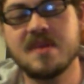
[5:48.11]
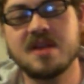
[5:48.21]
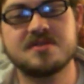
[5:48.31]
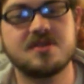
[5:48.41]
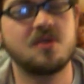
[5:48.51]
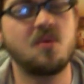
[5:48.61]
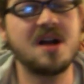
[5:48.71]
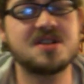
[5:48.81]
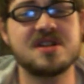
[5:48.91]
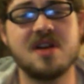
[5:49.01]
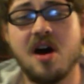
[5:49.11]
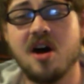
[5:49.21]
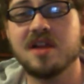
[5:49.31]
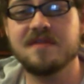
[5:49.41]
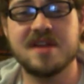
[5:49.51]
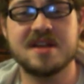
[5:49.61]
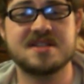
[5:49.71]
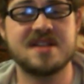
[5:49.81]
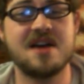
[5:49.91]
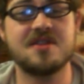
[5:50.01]
So they're watching all of
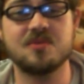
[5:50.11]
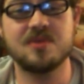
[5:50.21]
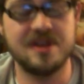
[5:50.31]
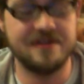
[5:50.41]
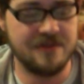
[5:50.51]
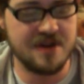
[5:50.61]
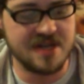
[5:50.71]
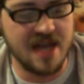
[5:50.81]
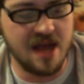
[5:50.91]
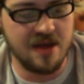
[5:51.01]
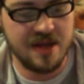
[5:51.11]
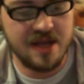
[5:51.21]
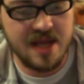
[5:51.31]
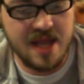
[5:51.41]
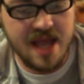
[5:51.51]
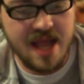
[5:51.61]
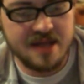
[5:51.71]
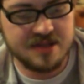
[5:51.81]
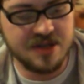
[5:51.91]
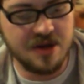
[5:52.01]
this. Now they're really freaked out.
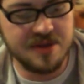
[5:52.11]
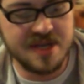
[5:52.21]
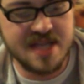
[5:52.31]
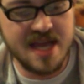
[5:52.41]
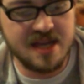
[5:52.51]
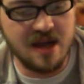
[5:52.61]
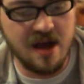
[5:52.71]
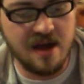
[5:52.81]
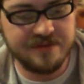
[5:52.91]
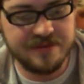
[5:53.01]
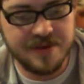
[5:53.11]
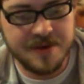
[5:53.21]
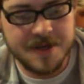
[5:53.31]
So they take off.